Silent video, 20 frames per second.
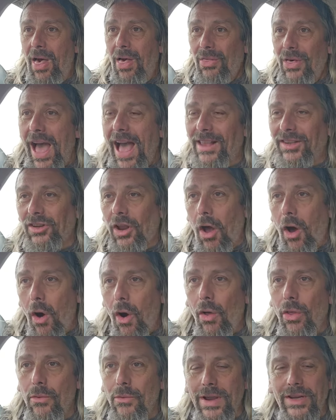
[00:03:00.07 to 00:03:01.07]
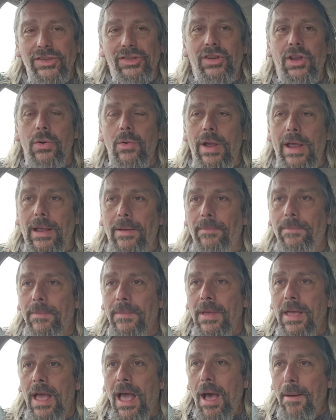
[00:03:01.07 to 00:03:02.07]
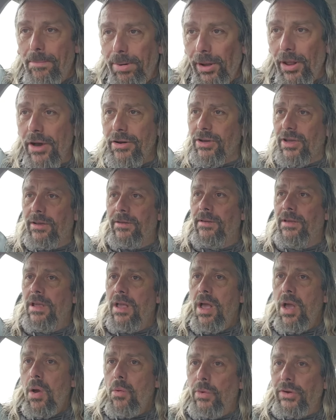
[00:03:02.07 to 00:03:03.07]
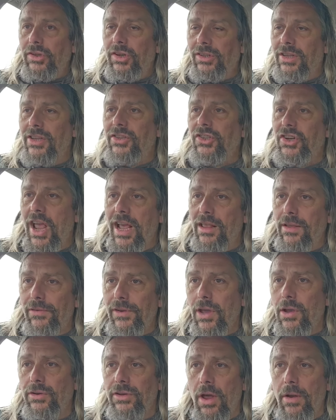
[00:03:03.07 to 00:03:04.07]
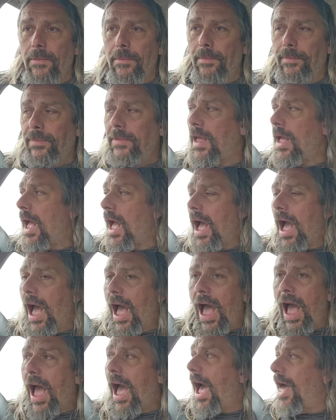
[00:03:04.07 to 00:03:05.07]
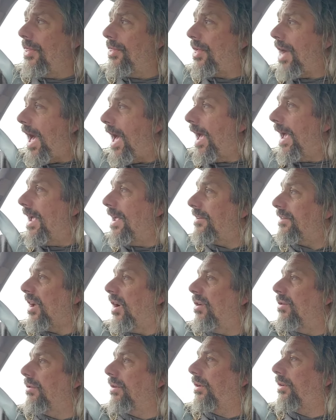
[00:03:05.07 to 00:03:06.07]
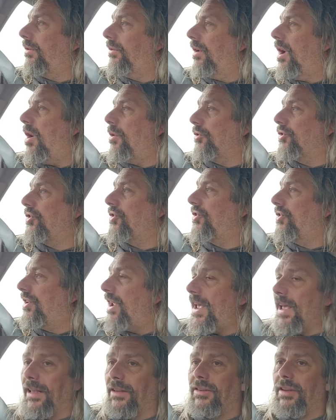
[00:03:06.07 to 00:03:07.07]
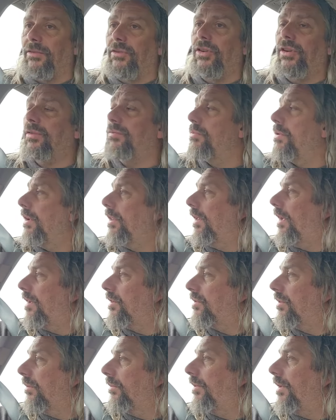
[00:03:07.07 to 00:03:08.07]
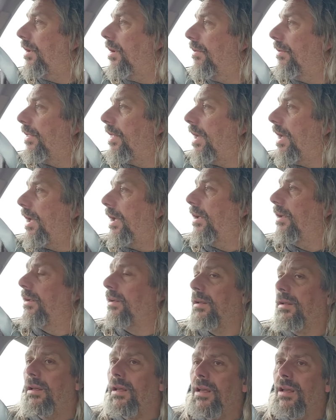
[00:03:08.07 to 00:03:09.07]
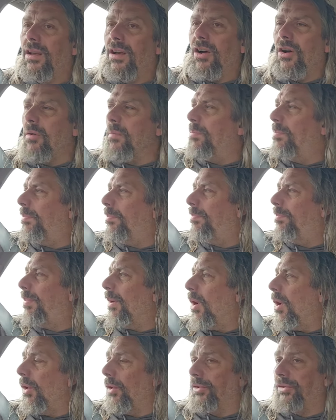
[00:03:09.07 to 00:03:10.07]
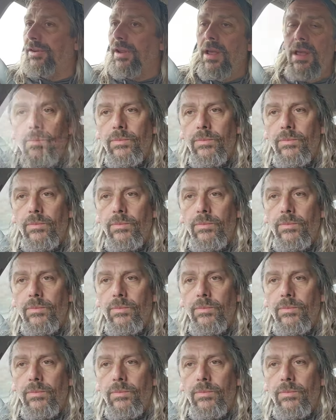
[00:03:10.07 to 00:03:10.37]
That's all there is to it. A plug, which I did check the fuse on. And that is, oh shit, I've just realized something over there. Oh, balls.